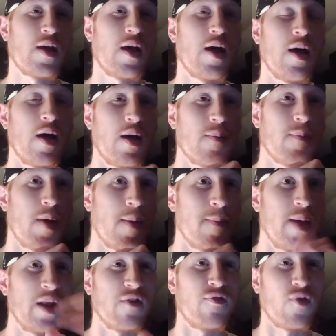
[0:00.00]
A
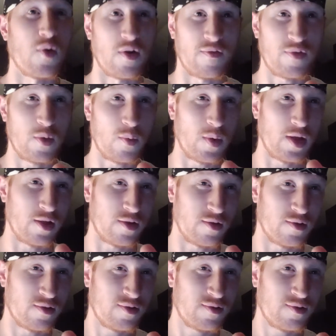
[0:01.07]
metaphor, if you will.